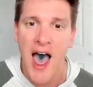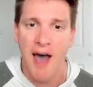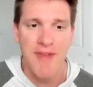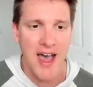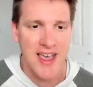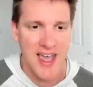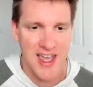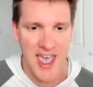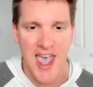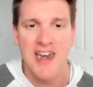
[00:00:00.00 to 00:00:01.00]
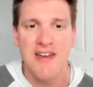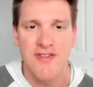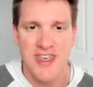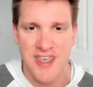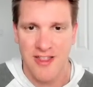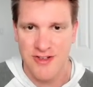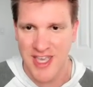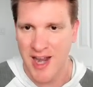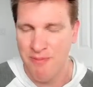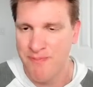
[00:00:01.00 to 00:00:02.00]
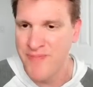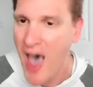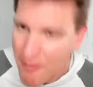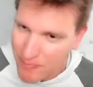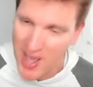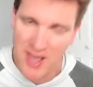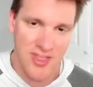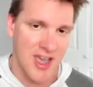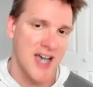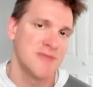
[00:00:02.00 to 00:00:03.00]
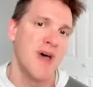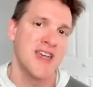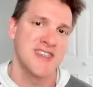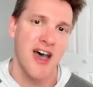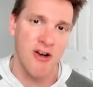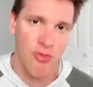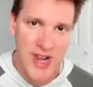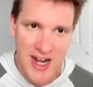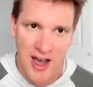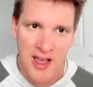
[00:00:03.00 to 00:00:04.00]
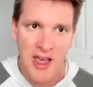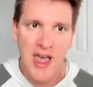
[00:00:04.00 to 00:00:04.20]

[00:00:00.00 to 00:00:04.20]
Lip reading: I'm not getting any of these others, and I'm not buying the cosmetics on Arena.